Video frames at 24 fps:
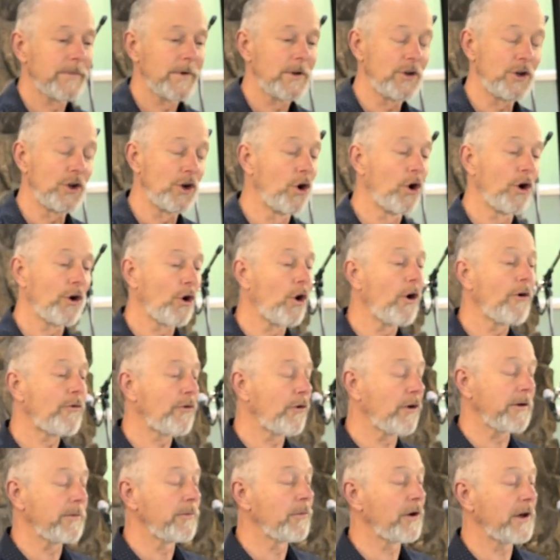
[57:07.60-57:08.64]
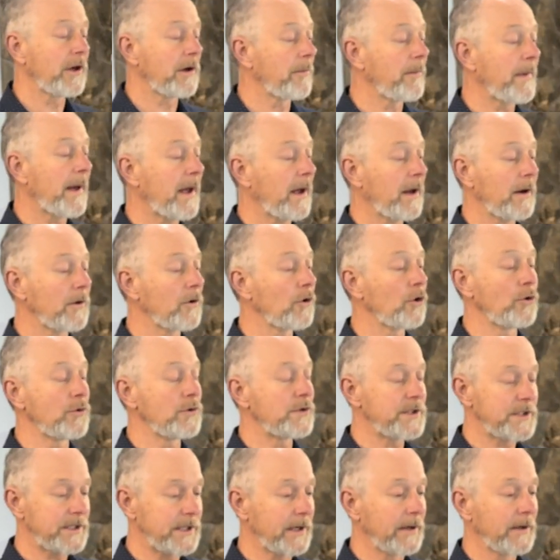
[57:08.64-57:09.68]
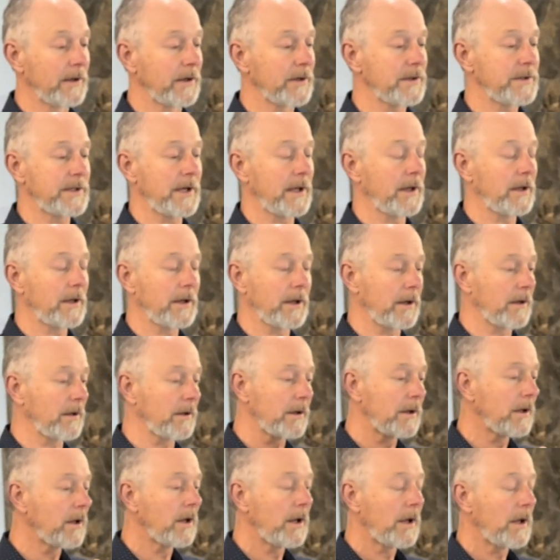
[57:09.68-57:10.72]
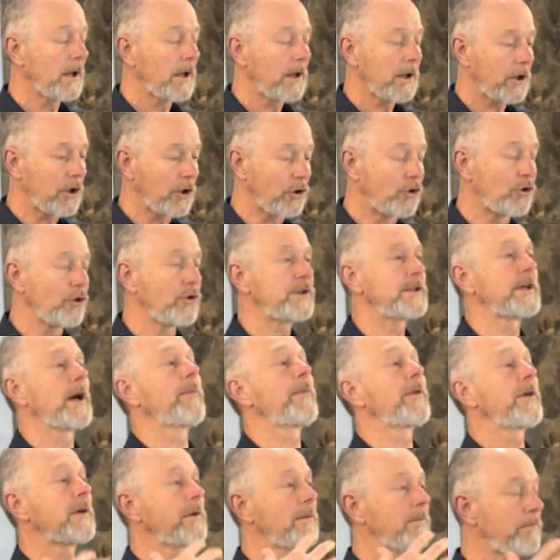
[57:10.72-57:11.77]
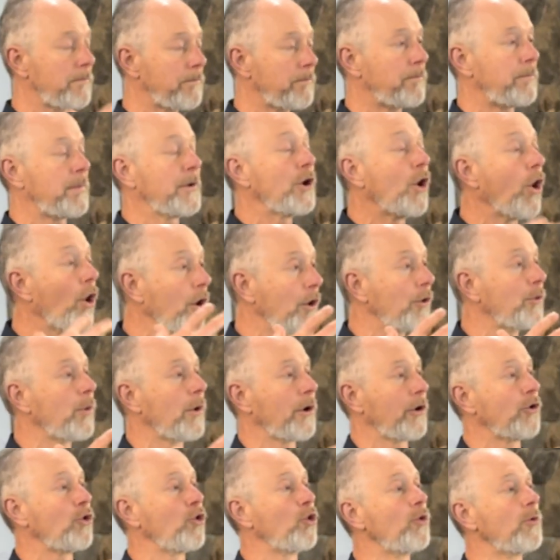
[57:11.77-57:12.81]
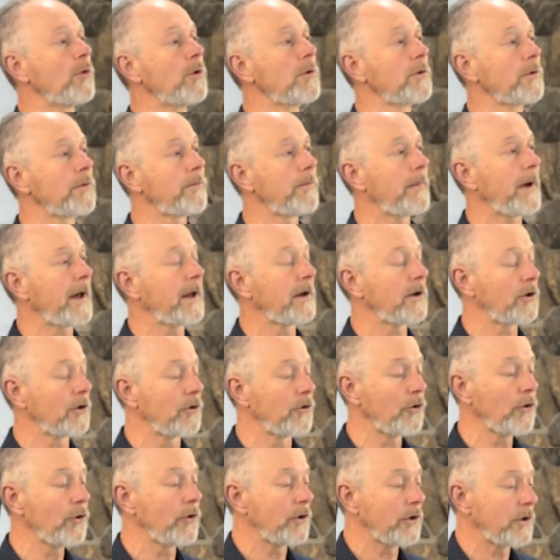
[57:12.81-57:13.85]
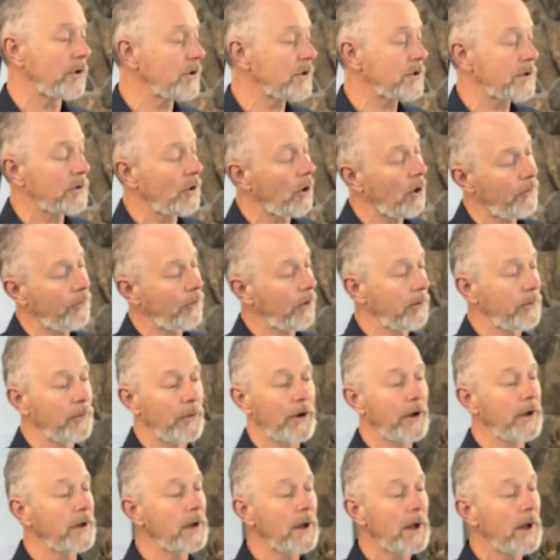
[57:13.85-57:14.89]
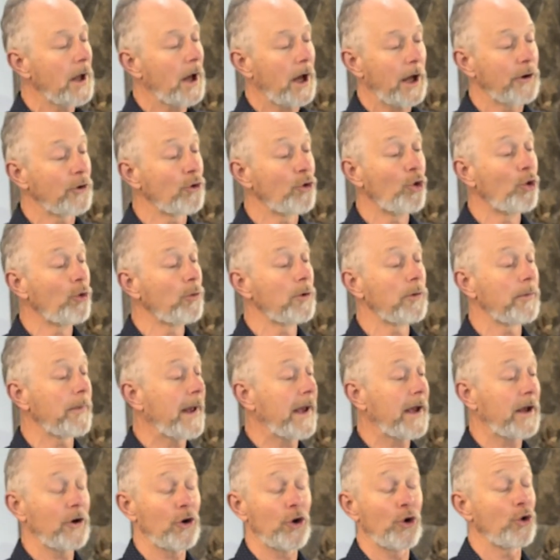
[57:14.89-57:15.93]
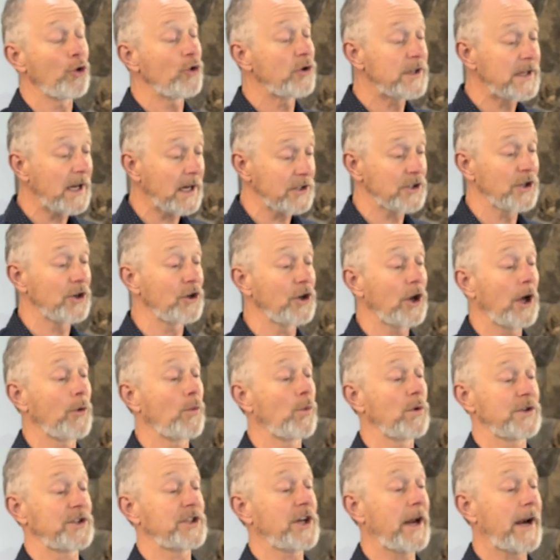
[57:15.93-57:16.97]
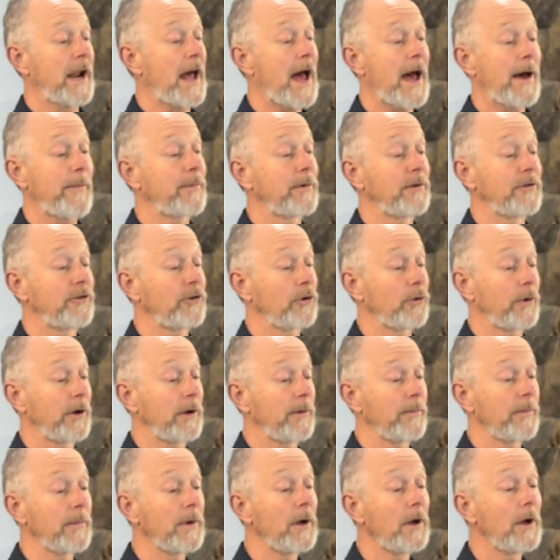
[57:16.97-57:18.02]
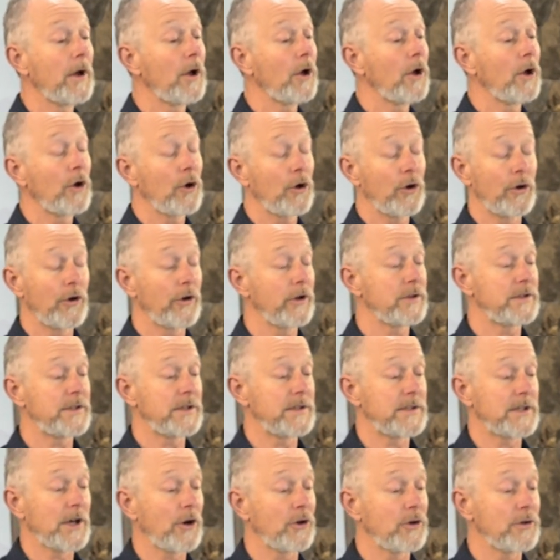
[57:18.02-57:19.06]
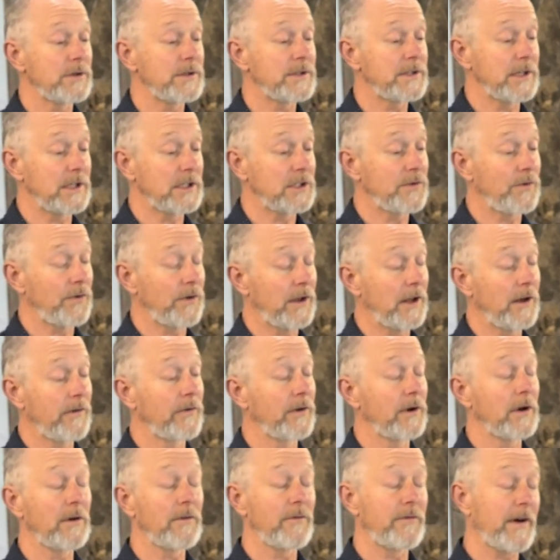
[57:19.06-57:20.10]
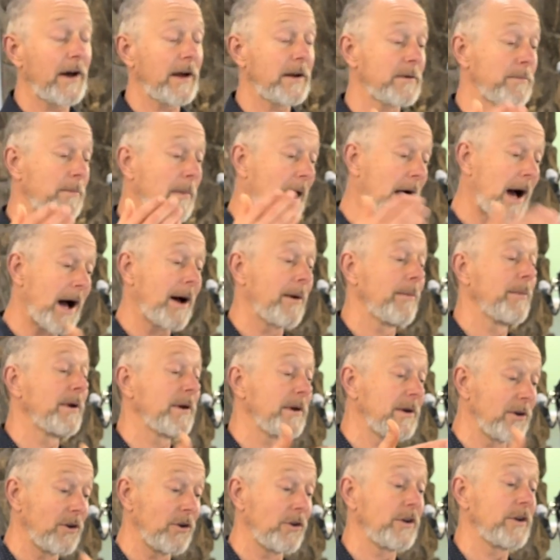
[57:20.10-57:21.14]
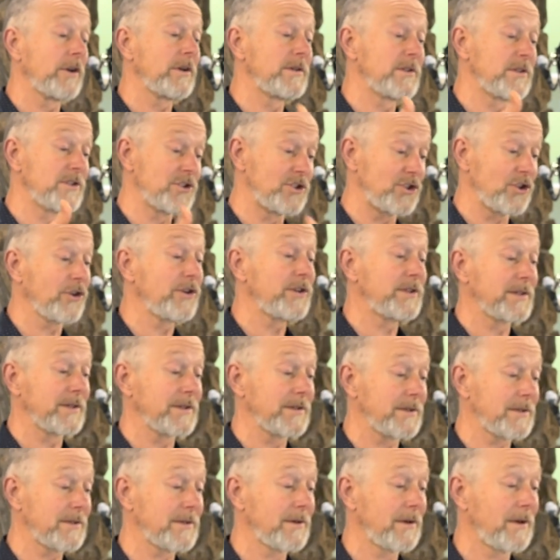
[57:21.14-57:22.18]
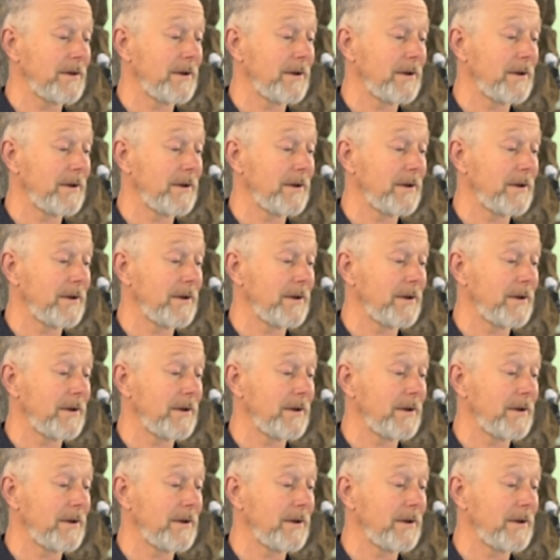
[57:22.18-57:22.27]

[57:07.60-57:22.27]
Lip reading: You're not offering me a man who's sinless and can do something beyond what a normal man can do. You're just offering me a normal man who doesn't know what's going to happen to him, who needs his own sins forgiven. In fact, Muhammad needs Jesus.